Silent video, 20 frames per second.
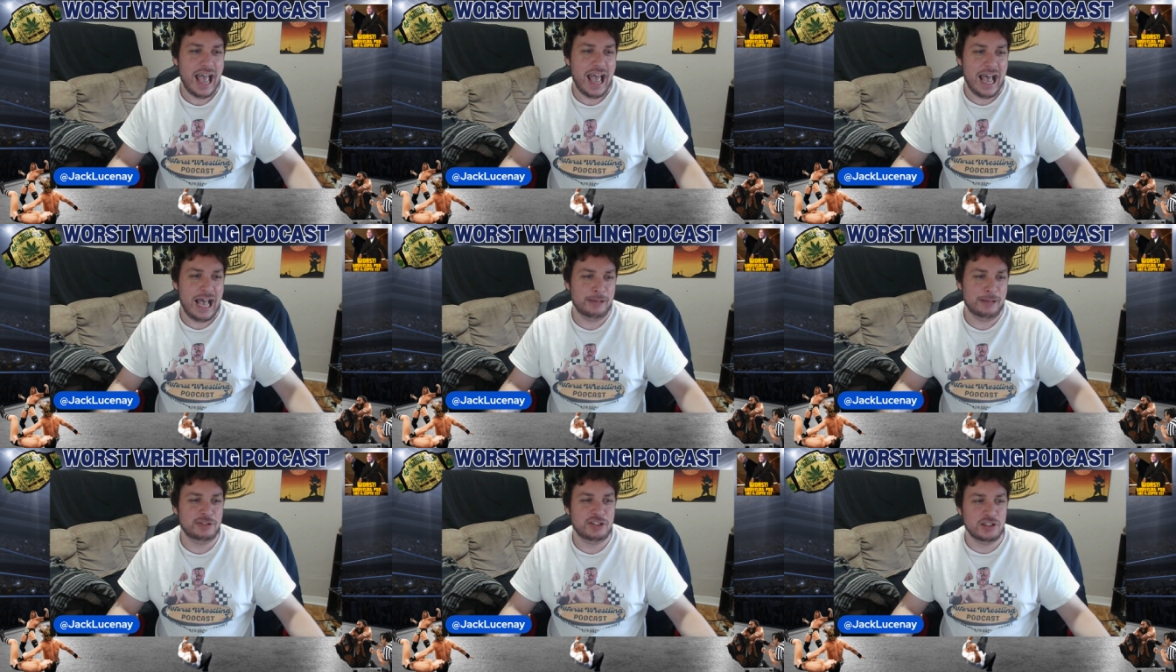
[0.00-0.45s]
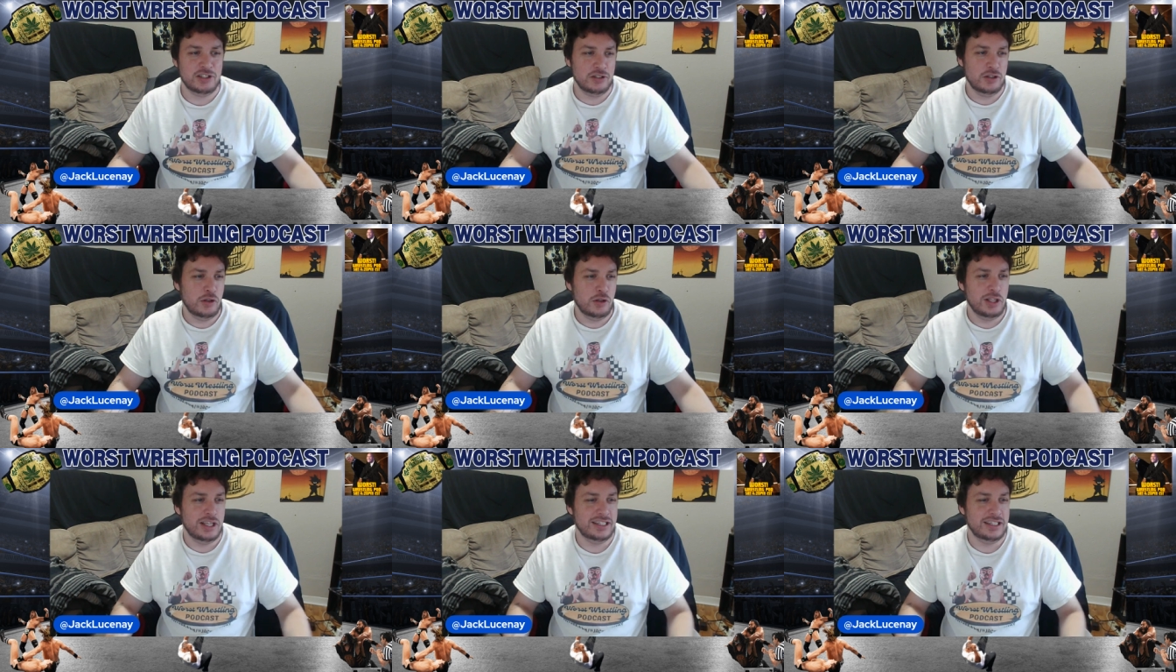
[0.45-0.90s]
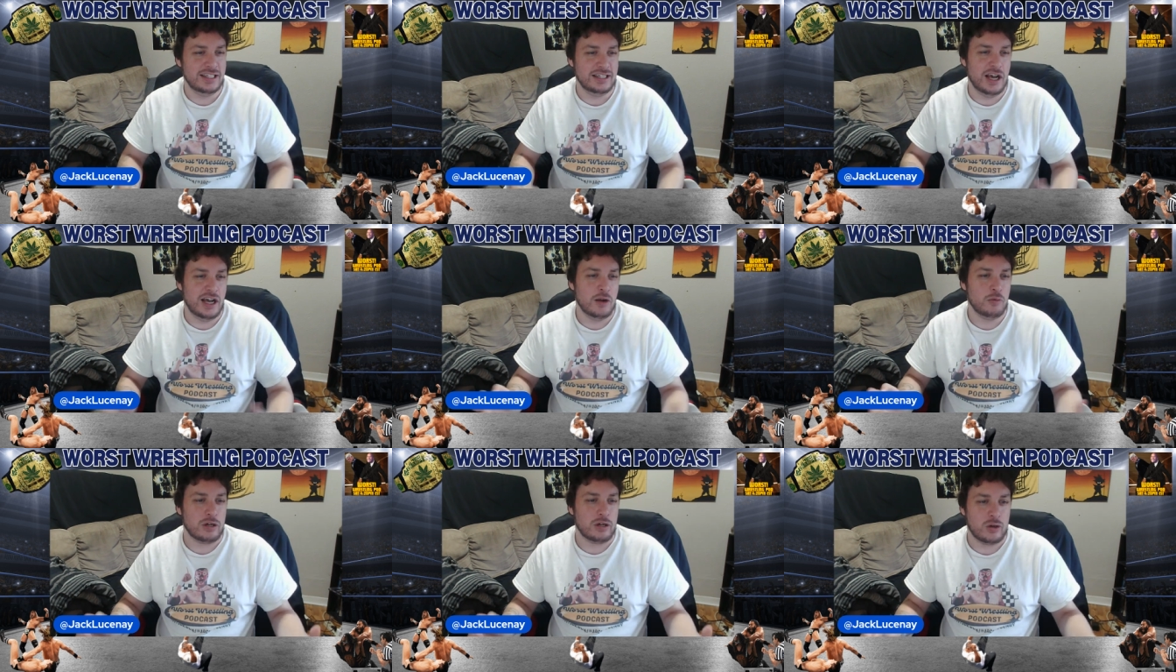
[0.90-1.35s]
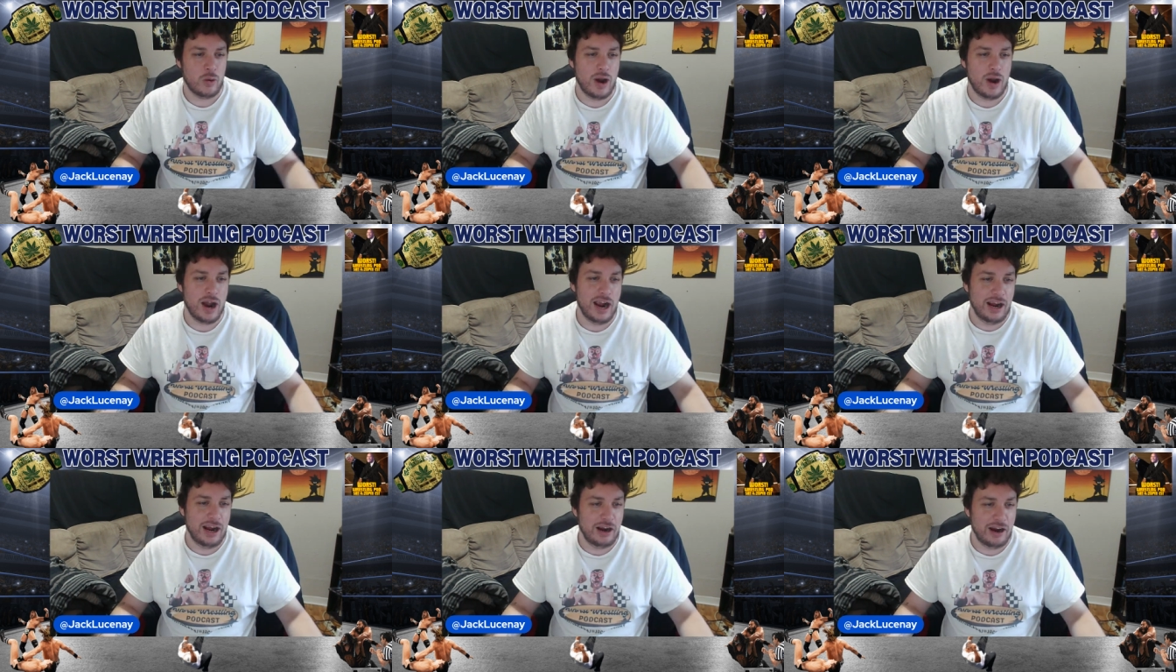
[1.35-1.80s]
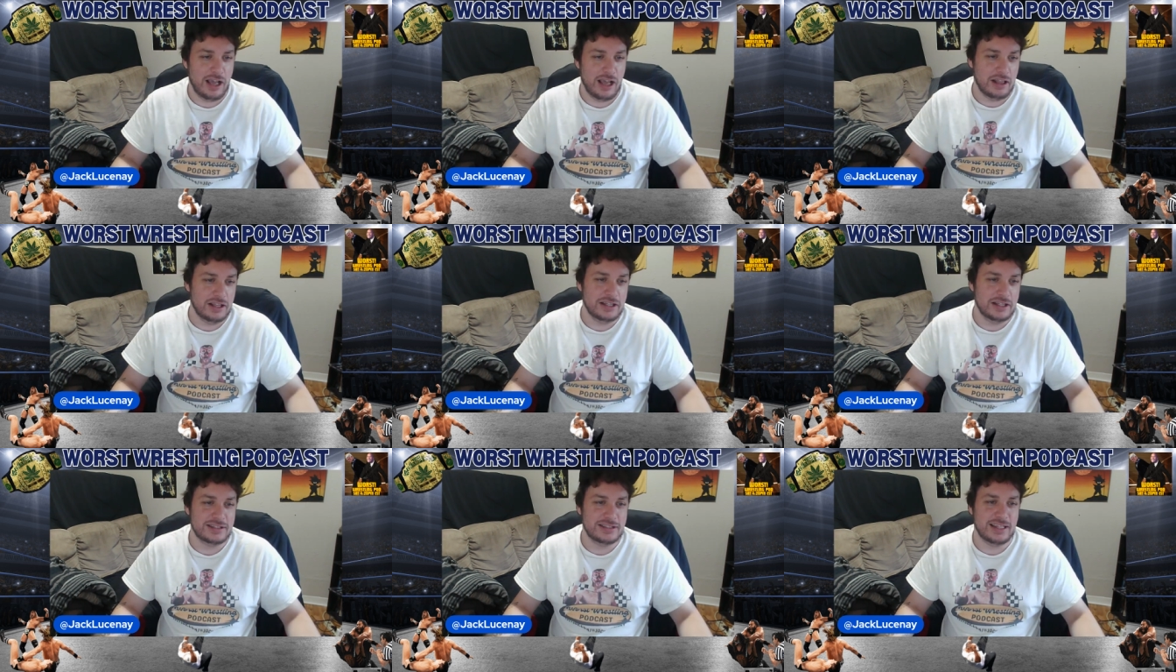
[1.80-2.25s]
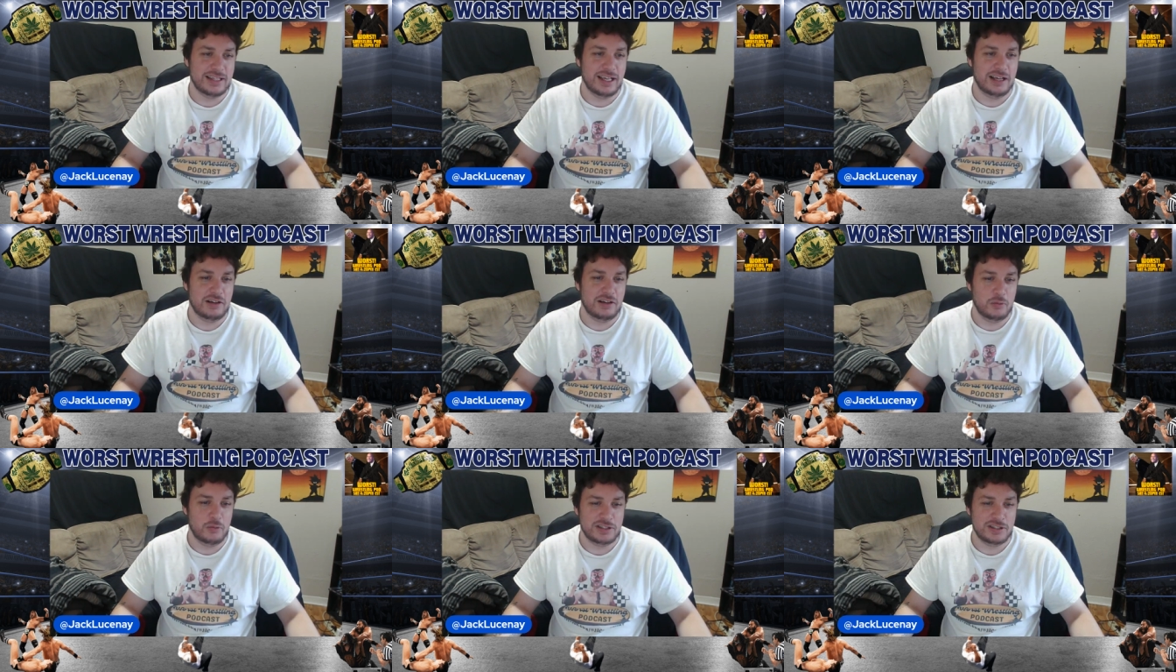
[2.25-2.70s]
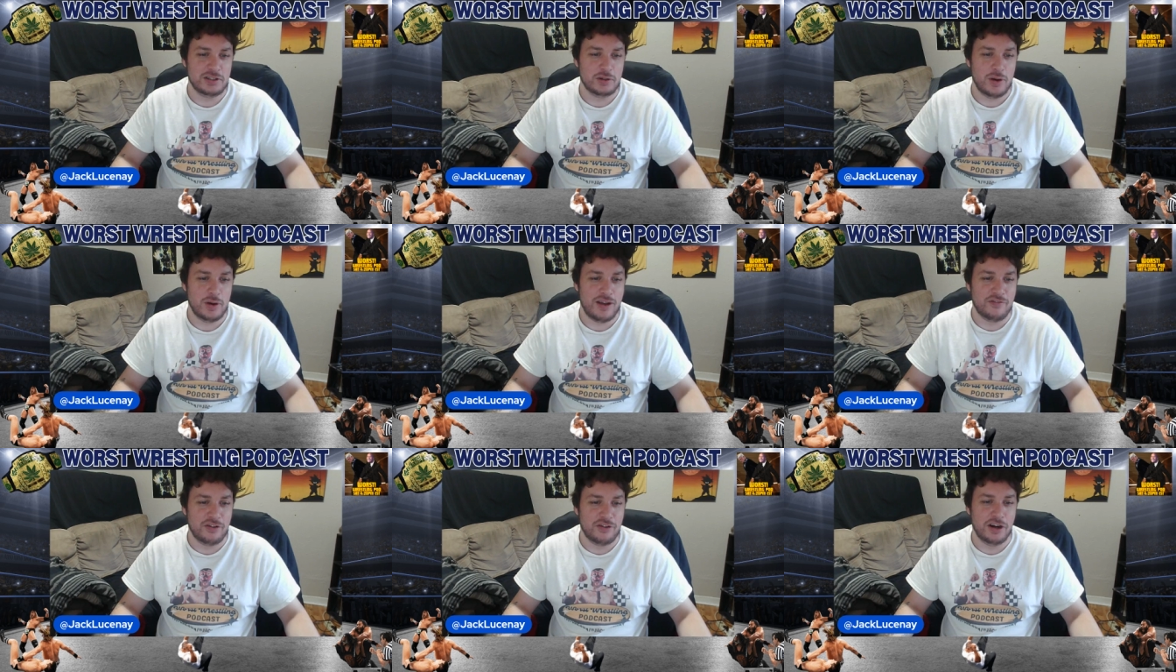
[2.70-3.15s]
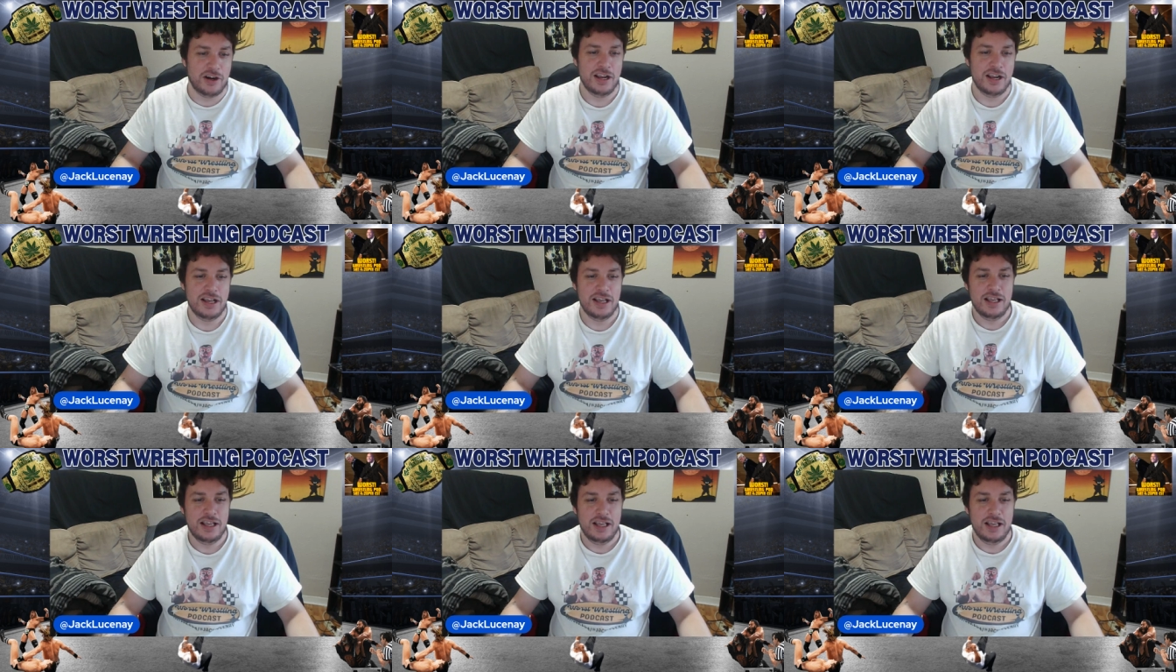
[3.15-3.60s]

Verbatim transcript: Absolutely did not require Hell in a Cell whatsoever.